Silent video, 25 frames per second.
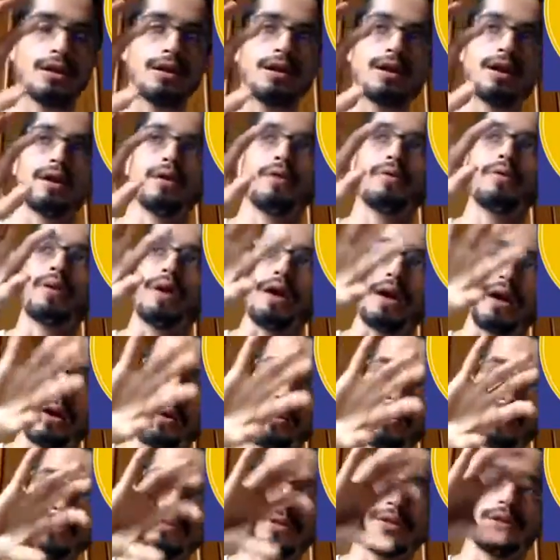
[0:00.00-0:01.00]

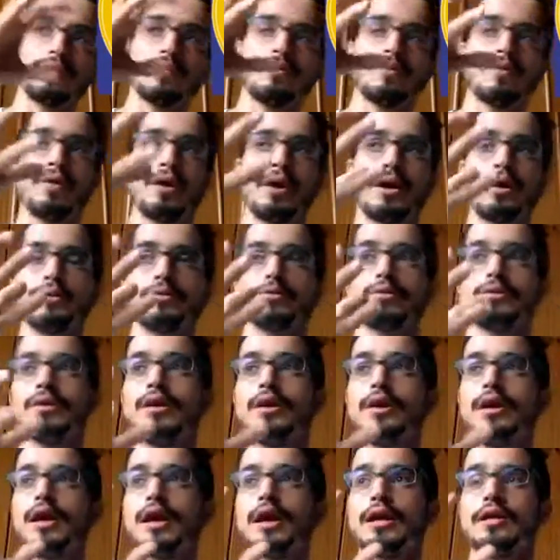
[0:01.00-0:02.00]
around and around
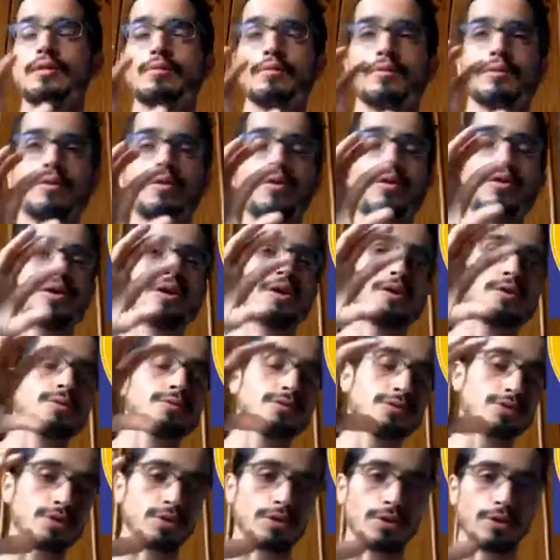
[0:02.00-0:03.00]
and going on
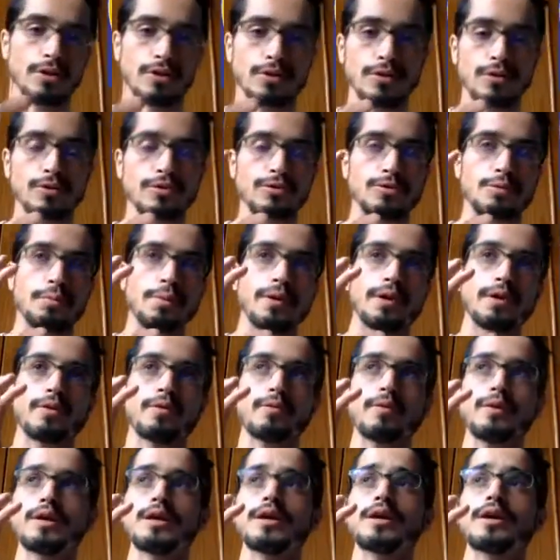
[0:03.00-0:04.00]
circles, but
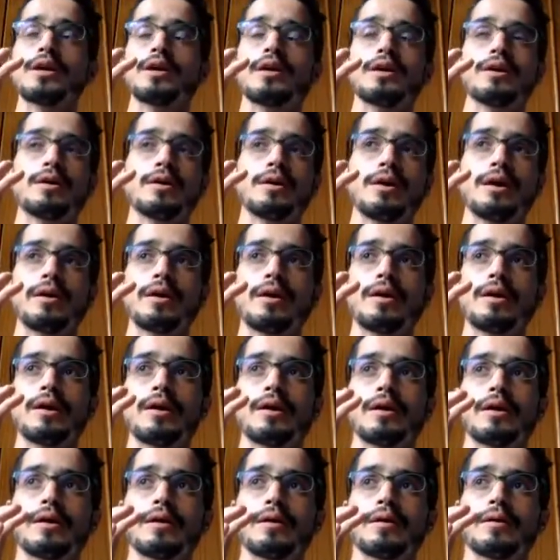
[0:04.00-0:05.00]
we are
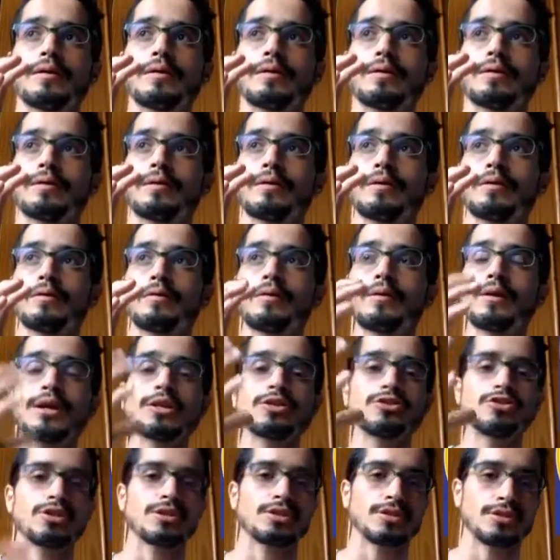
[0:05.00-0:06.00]

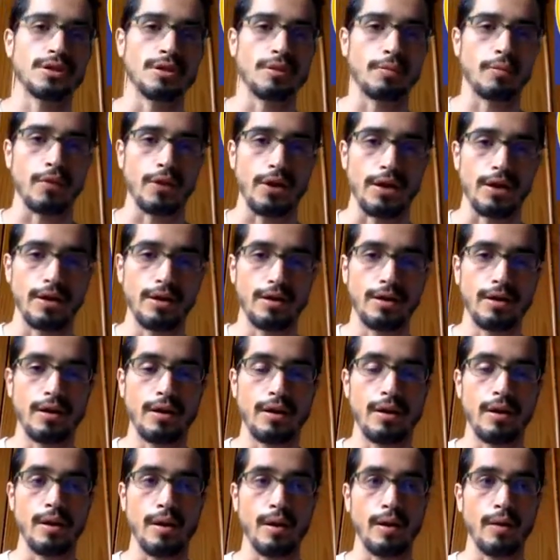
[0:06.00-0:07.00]
reaching somewhere.
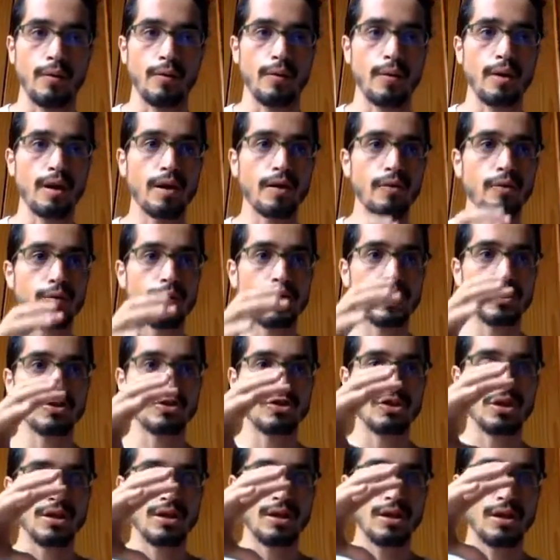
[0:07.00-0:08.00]
We are
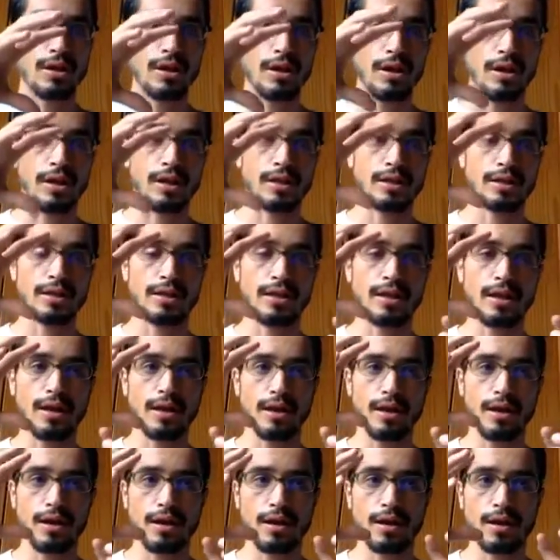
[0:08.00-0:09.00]
reaching
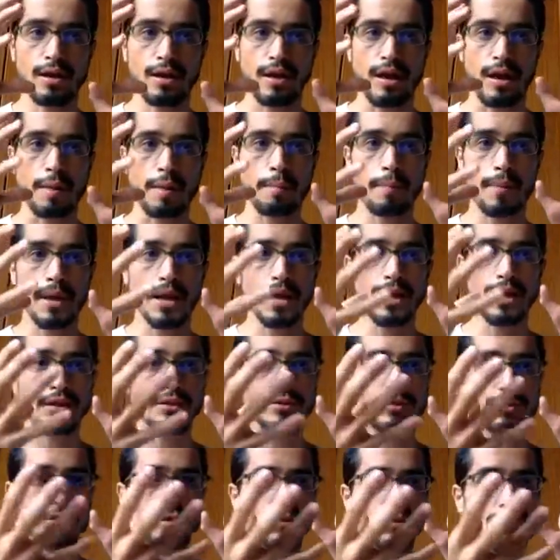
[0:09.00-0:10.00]
the
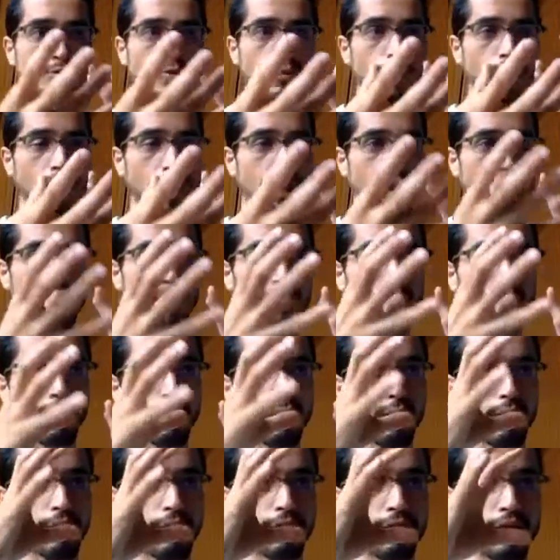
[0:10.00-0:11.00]
ability to handle
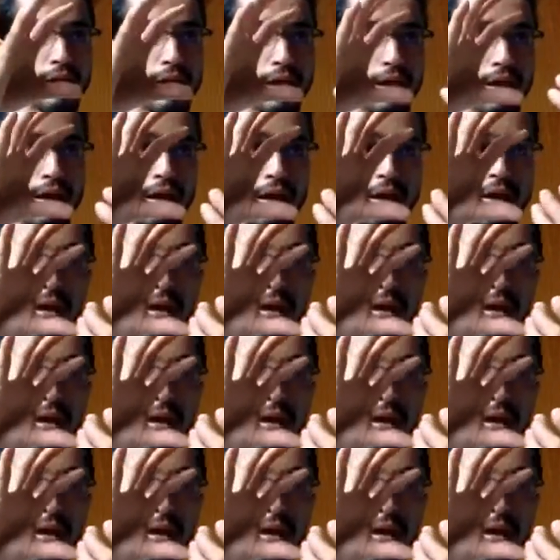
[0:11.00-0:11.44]
with the